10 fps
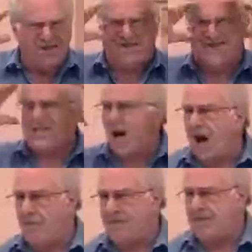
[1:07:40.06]
Oh,
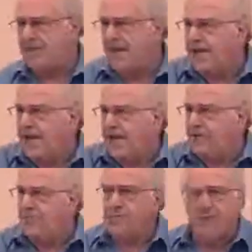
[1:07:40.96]
stop. If
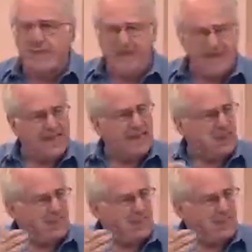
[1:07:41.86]
you believe that, then you